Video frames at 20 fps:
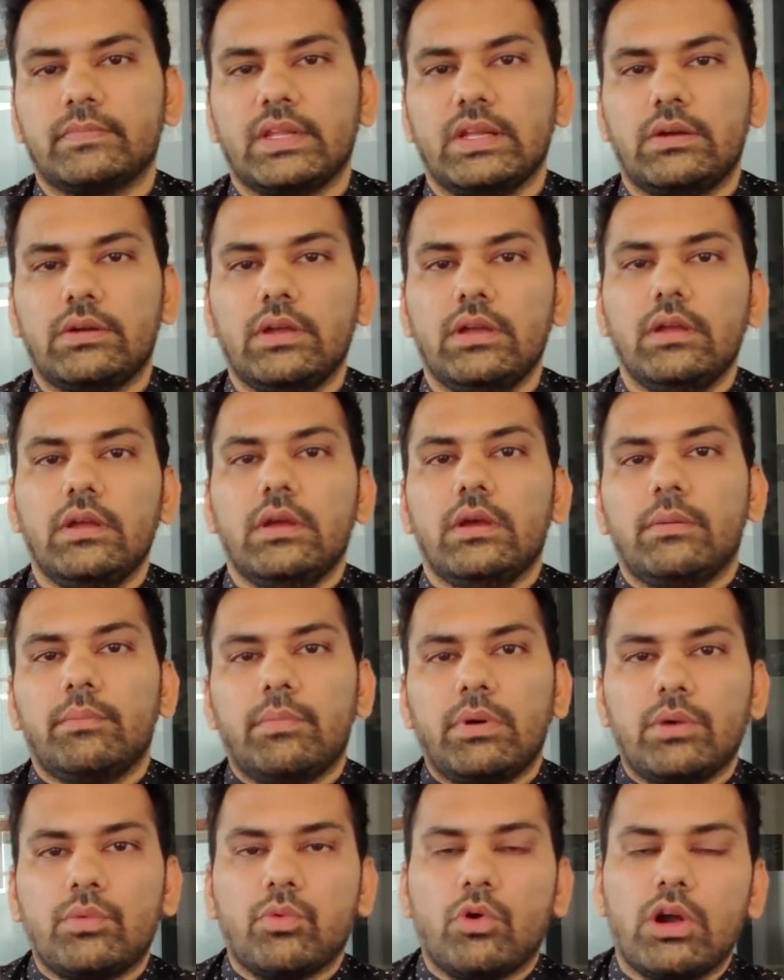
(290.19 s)
Okay.
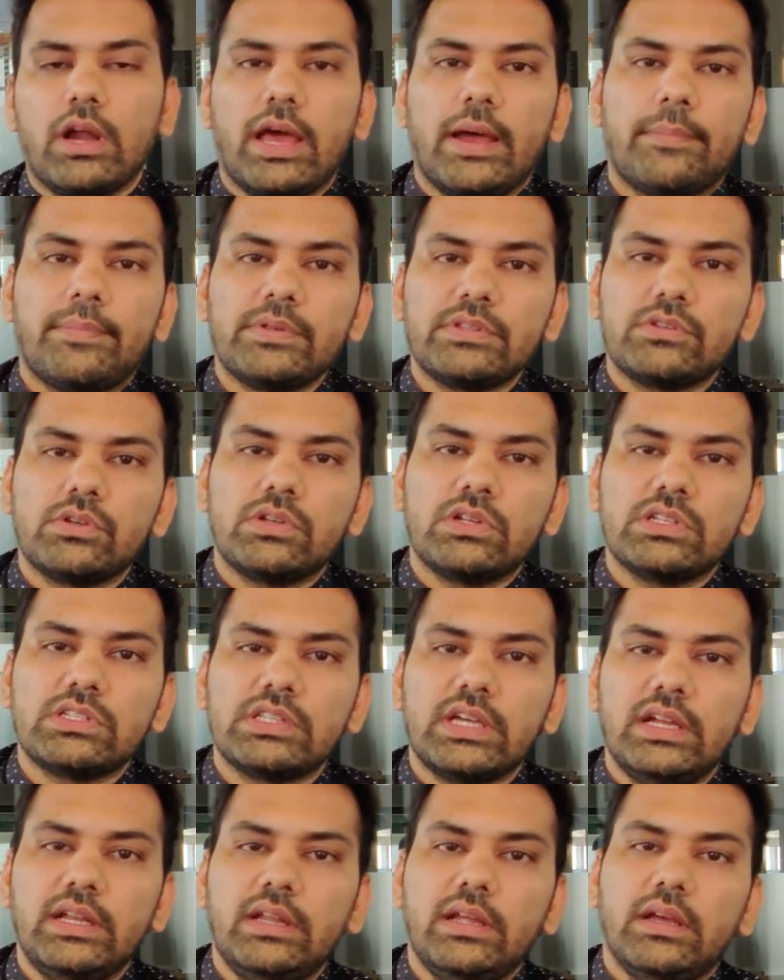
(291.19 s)
But what happens on the
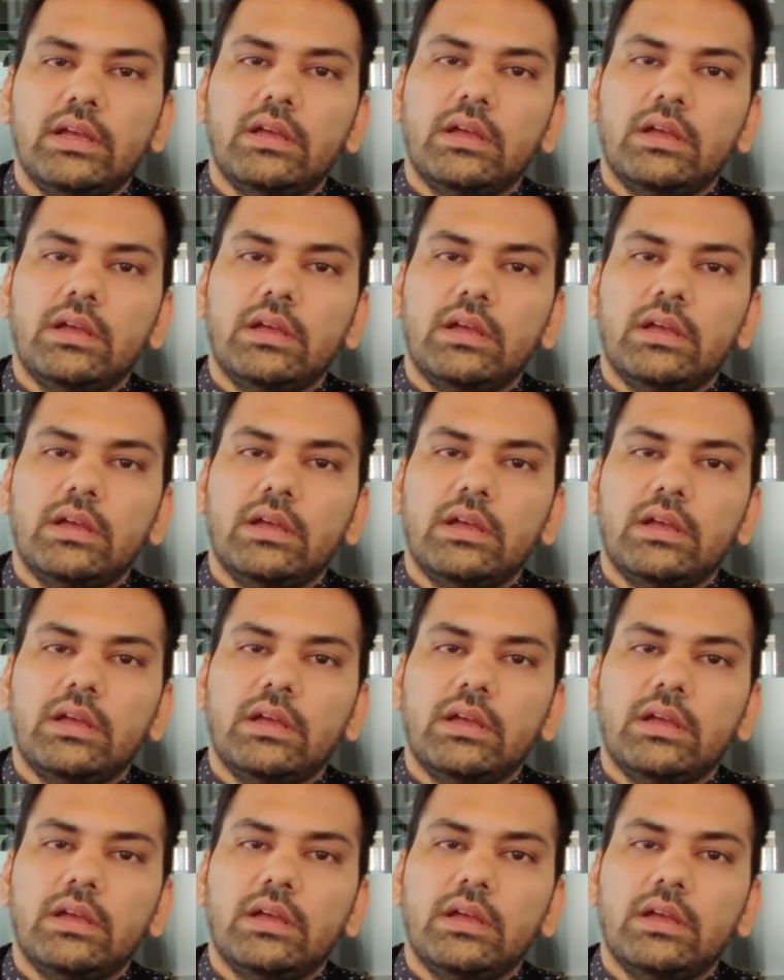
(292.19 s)
site?